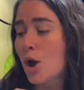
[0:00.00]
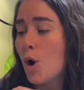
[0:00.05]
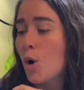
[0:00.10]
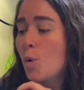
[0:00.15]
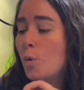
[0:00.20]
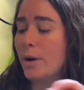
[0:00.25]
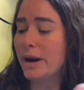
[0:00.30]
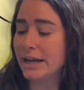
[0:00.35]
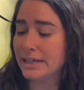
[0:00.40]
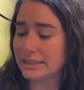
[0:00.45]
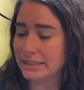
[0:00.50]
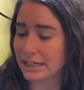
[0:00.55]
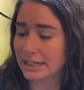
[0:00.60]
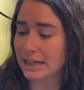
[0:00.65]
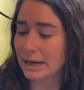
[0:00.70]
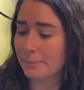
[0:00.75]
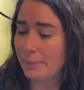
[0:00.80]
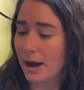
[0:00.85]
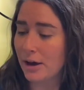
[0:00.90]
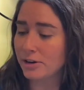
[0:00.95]
When it did
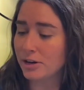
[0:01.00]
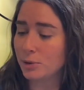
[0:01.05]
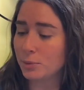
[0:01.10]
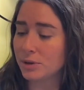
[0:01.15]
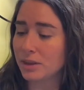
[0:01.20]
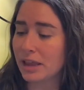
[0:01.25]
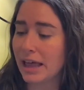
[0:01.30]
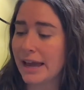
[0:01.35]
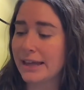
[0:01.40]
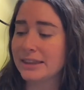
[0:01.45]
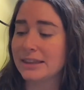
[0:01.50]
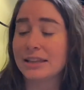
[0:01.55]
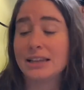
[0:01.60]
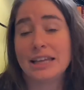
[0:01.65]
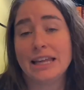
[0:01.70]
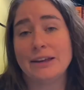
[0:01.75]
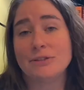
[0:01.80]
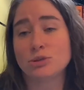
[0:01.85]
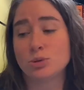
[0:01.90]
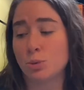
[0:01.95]
get pounded with light, the
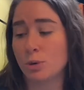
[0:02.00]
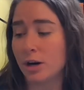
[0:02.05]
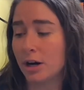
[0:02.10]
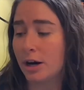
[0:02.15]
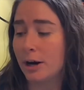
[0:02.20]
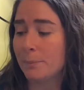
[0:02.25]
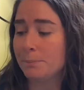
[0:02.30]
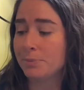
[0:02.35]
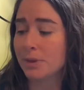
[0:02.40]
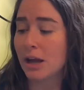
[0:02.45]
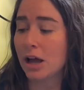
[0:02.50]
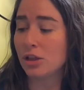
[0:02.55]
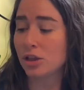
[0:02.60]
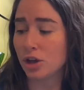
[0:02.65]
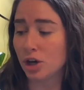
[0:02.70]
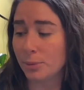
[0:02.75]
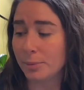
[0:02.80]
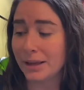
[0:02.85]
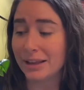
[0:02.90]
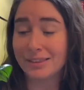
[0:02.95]
leaves were a
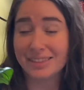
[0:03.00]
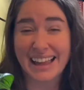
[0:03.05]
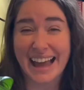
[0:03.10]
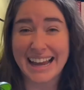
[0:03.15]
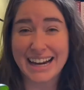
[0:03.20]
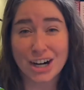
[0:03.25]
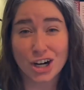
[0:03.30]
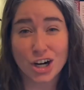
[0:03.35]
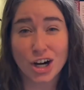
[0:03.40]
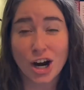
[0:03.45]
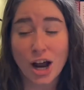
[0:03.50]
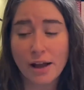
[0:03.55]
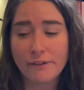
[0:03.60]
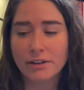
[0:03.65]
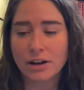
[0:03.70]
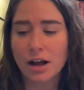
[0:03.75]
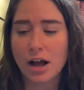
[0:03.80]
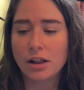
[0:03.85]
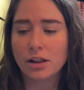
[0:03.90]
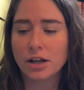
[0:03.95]
little bit lighter of a
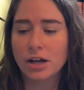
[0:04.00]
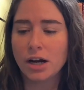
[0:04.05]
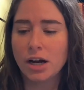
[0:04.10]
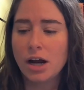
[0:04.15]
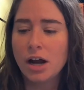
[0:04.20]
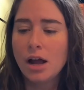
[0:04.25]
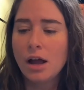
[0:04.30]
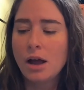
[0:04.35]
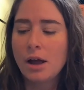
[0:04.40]
color